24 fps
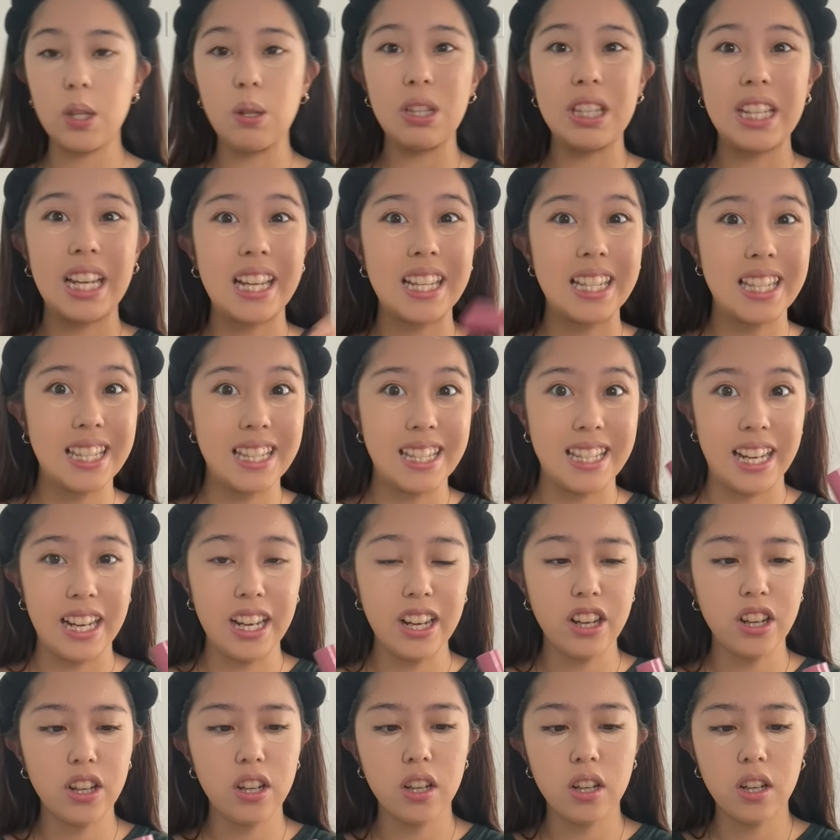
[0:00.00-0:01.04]
is like a
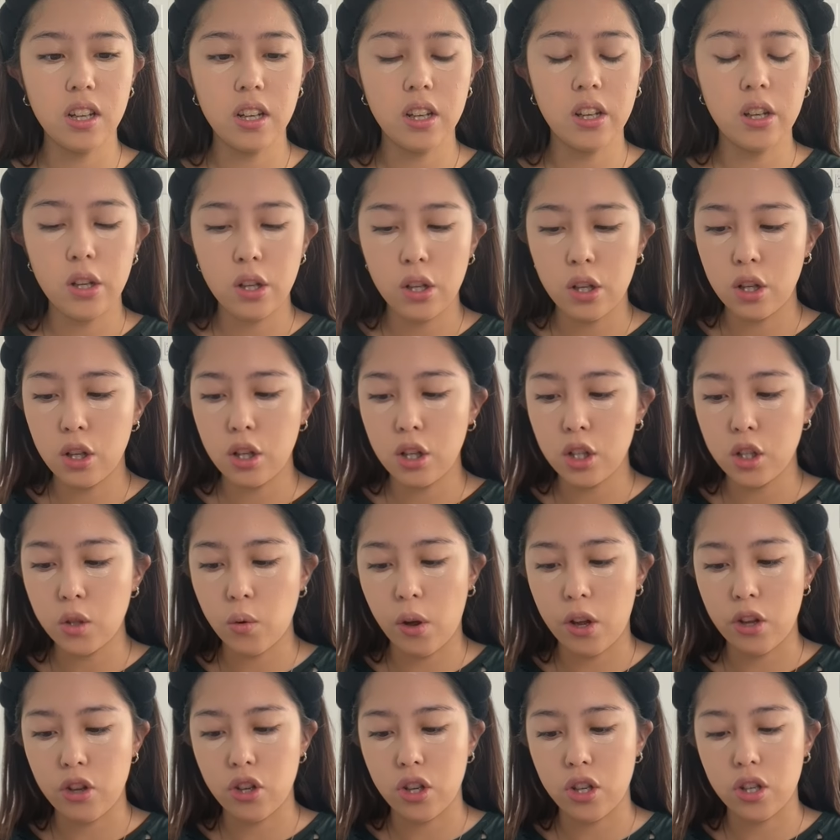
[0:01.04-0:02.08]
stick, so I
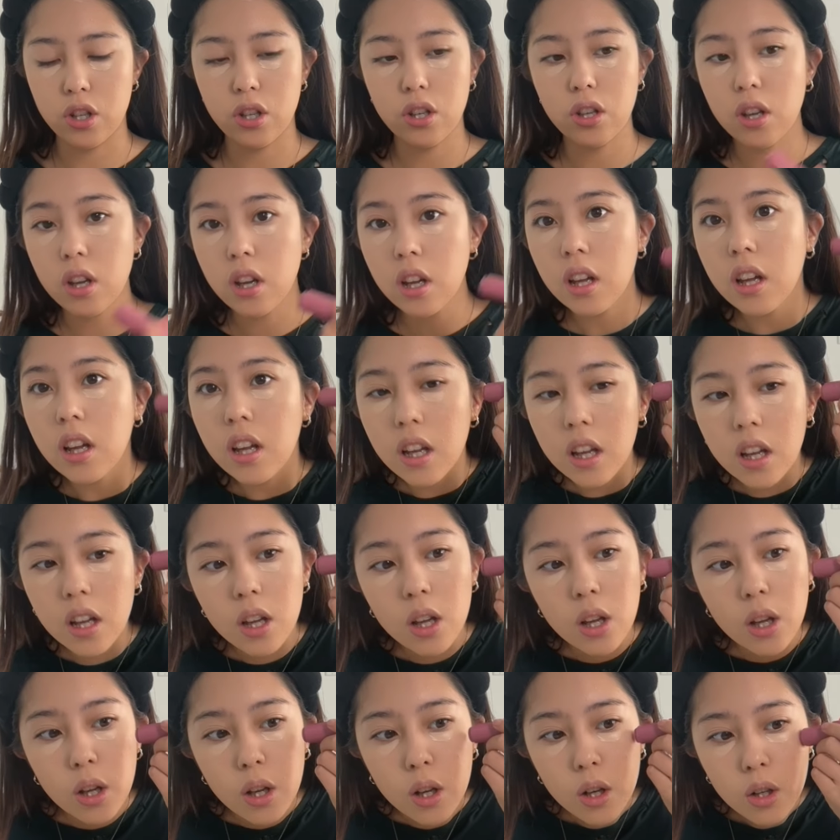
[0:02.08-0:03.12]
just
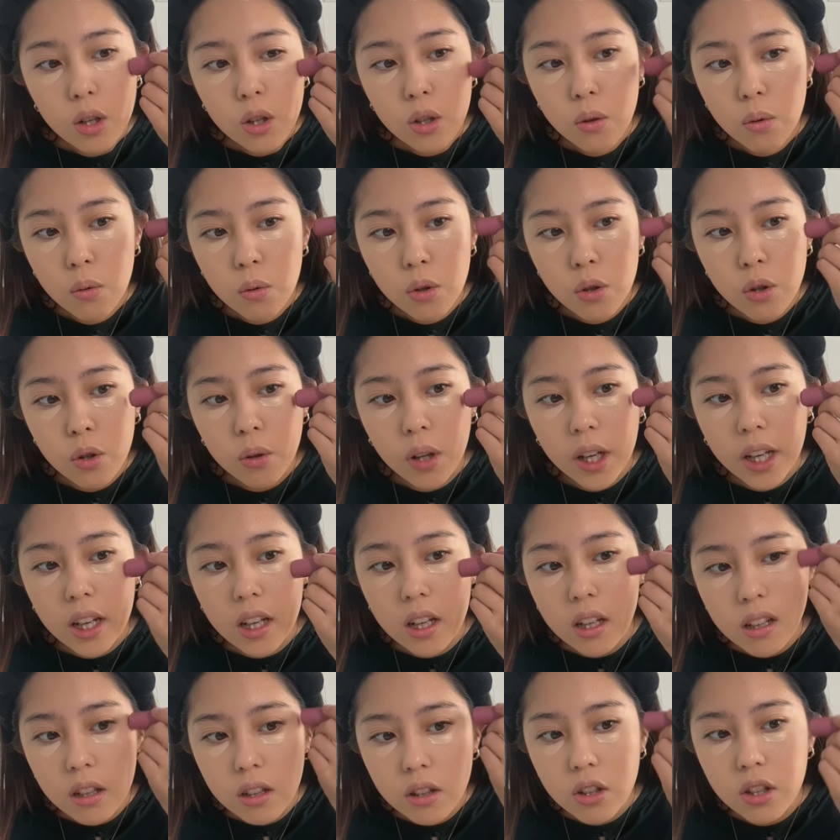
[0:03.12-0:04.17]
do like
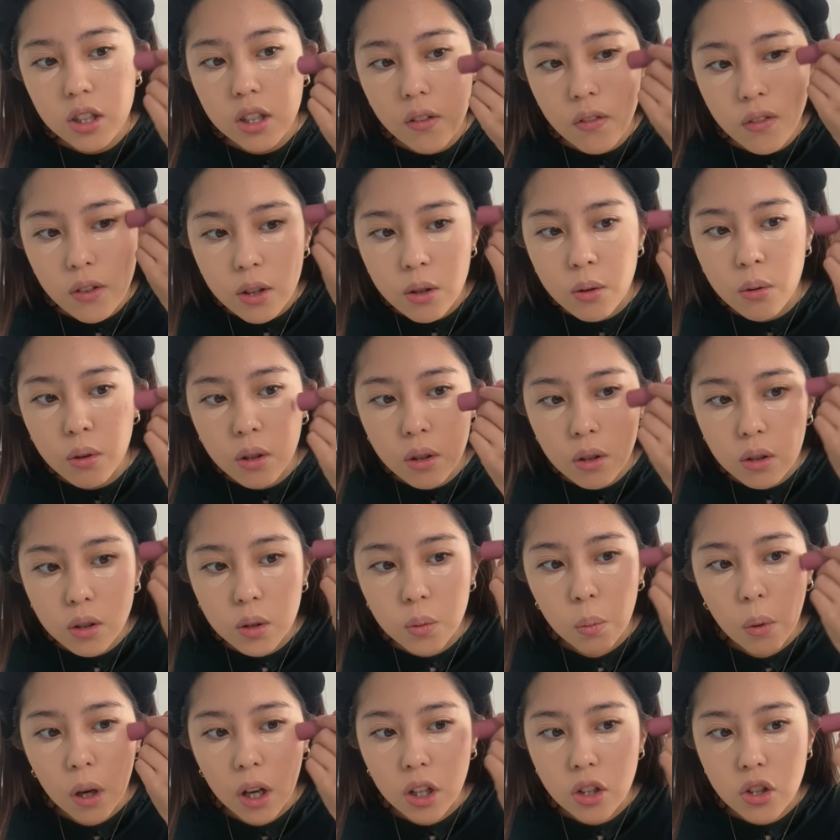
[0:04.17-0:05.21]
just a few little
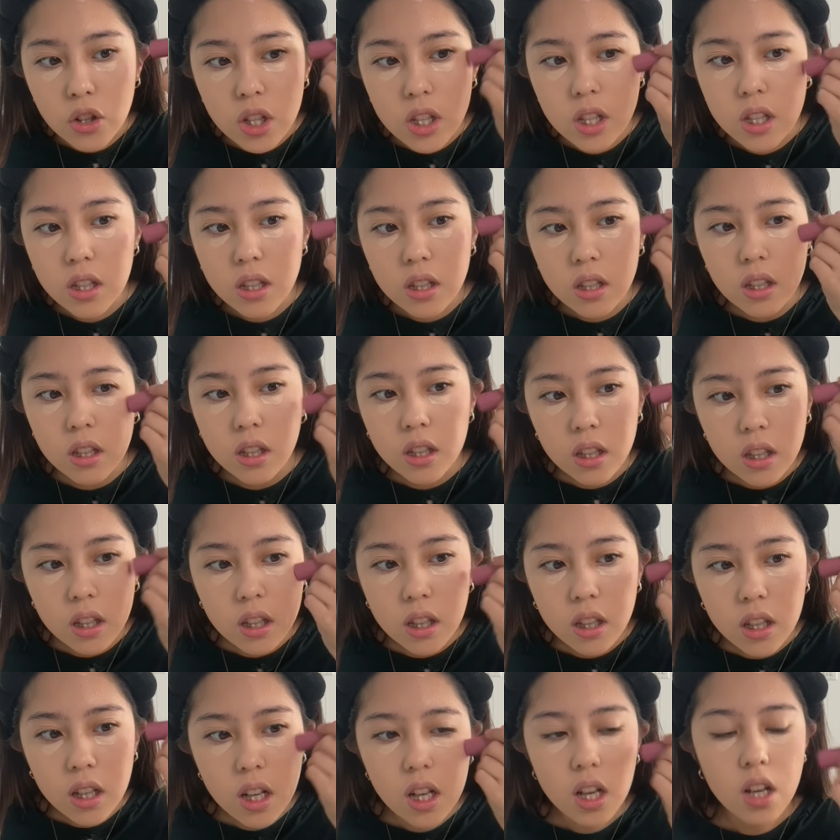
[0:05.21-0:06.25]
swatches.
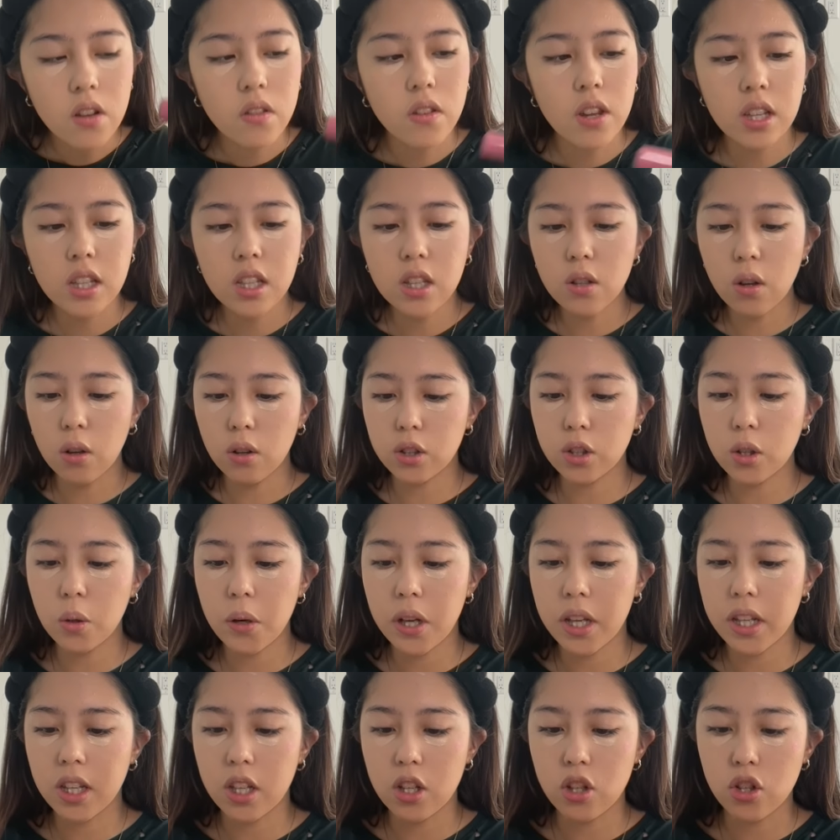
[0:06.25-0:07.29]
This is also
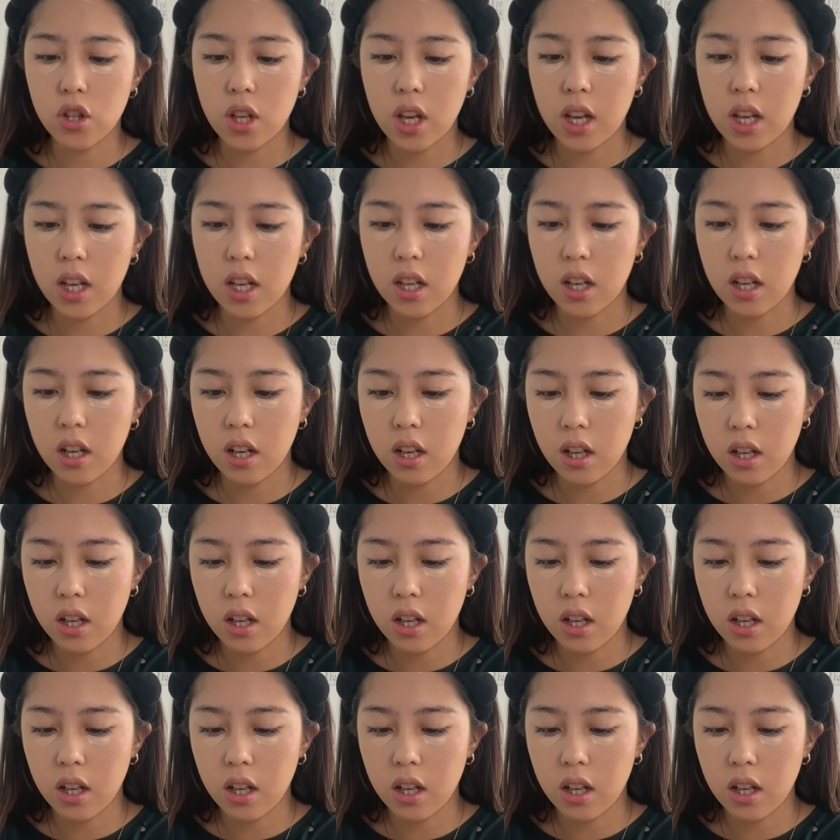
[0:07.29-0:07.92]
in the shade